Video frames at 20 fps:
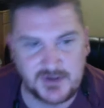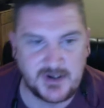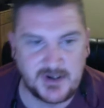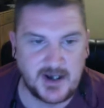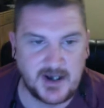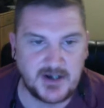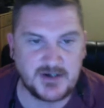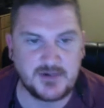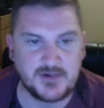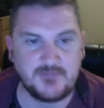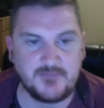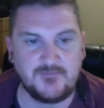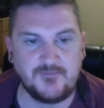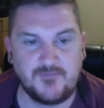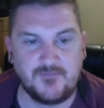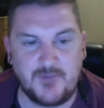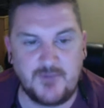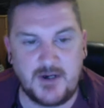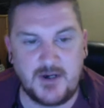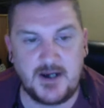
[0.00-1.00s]
that
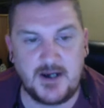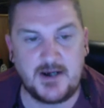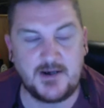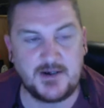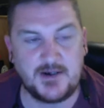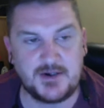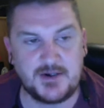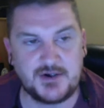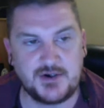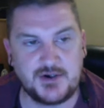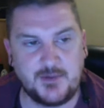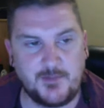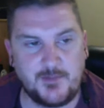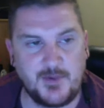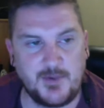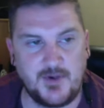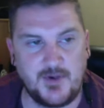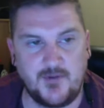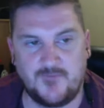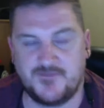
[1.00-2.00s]
really should
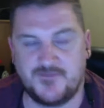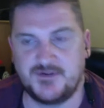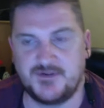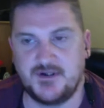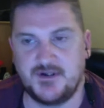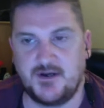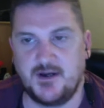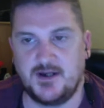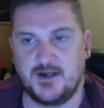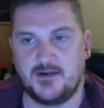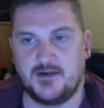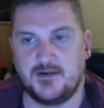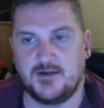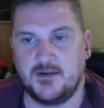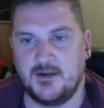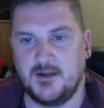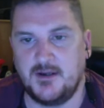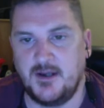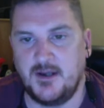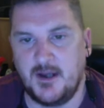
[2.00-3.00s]
be offside.
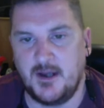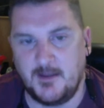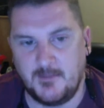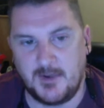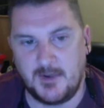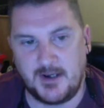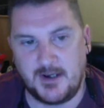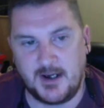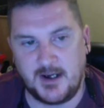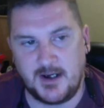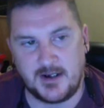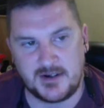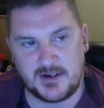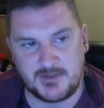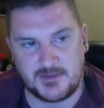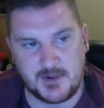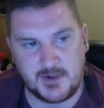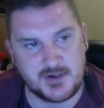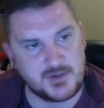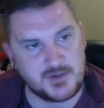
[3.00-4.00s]
But then I
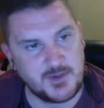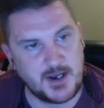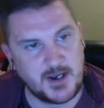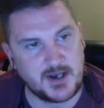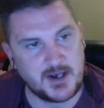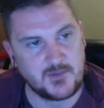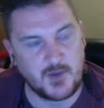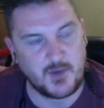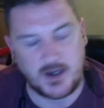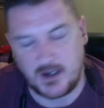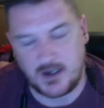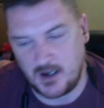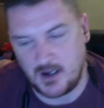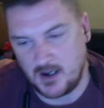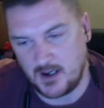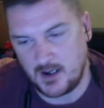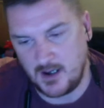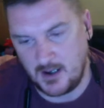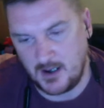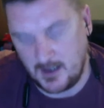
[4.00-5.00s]
suppose we had one
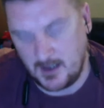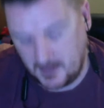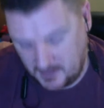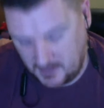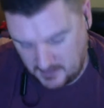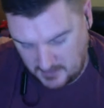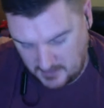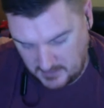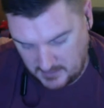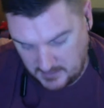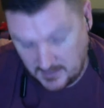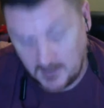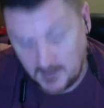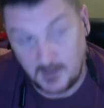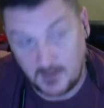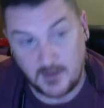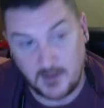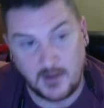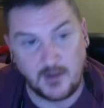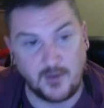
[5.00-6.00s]
like
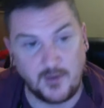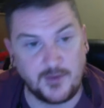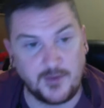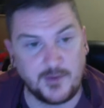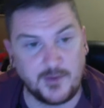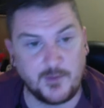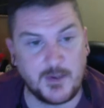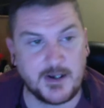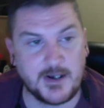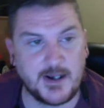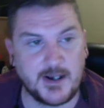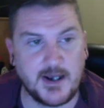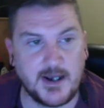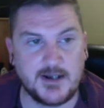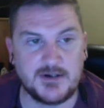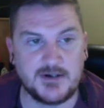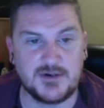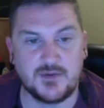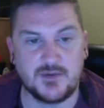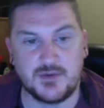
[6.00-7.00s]
on the
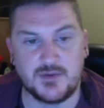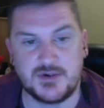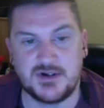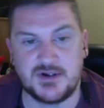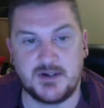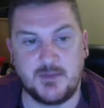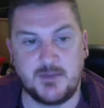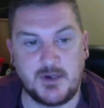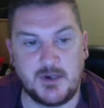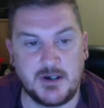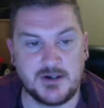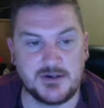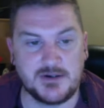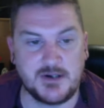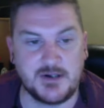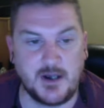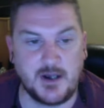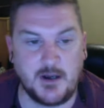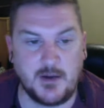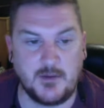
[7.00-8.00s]
weekend, sort of similar,
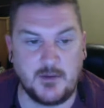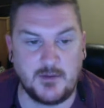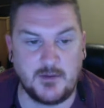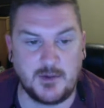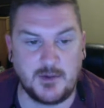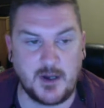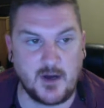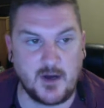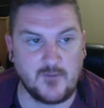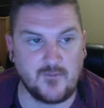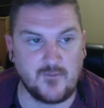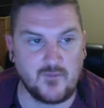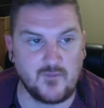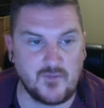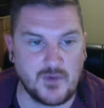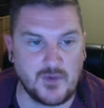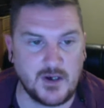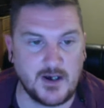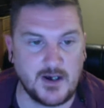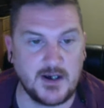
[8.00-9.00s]
so can't
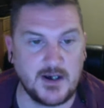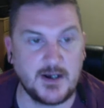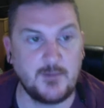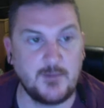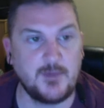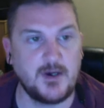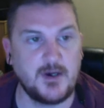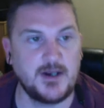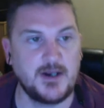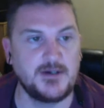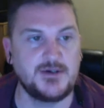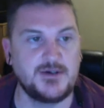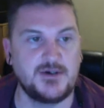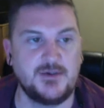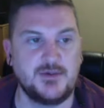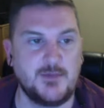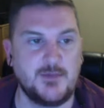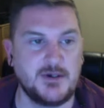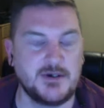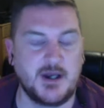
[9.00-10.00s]
really complain
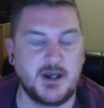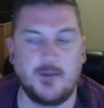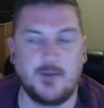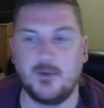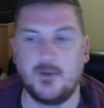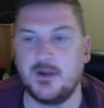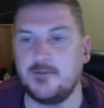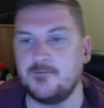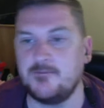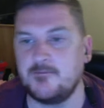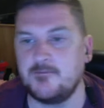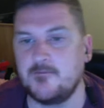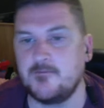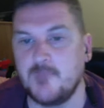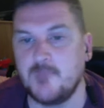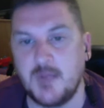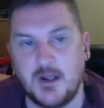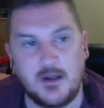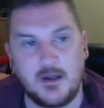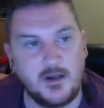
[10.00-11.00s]
too much, can we?
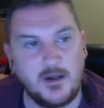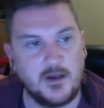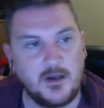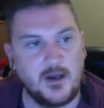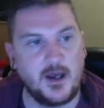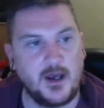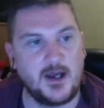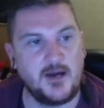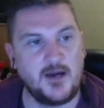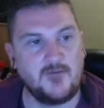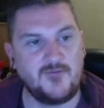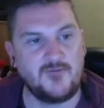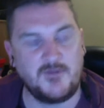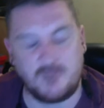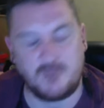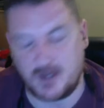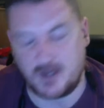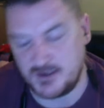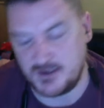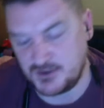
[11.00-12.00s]
And I think
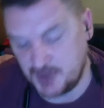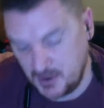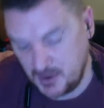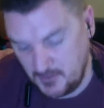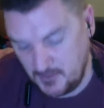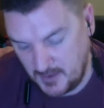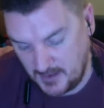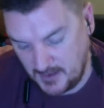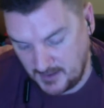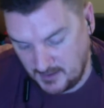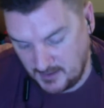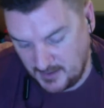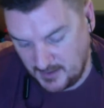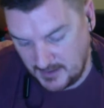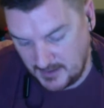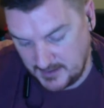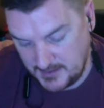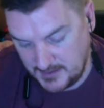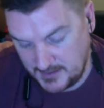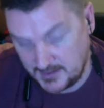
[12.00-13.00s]
right, it's 2-1,
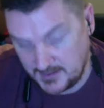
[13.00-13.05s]
guys.